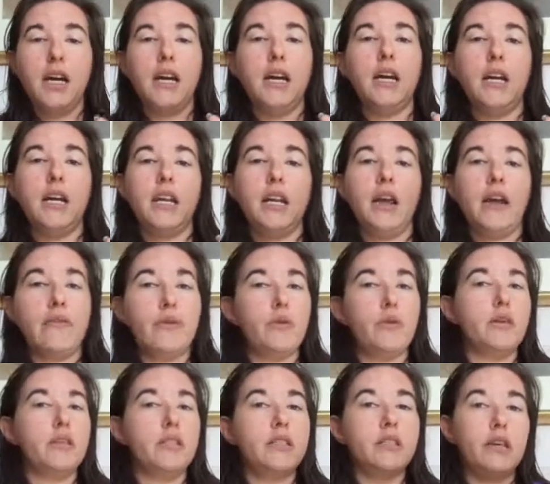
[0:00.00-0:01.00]
and
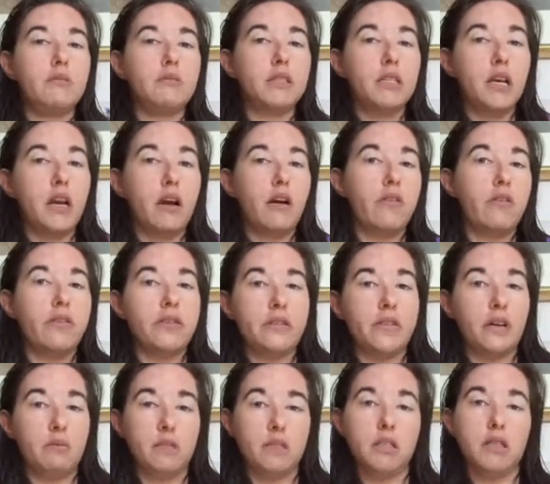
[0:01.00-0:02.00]
everyone seems to carry the
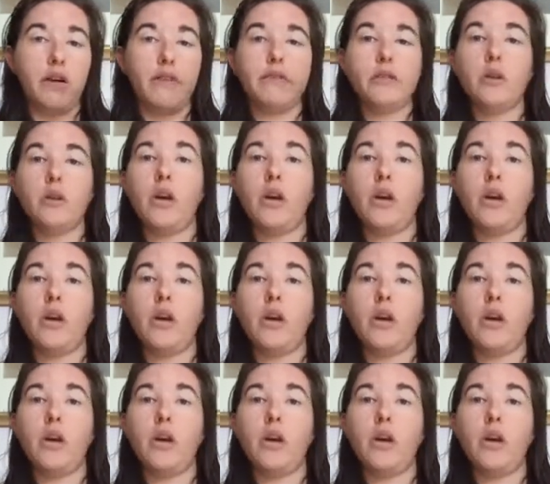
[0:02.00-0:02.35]
same stuff.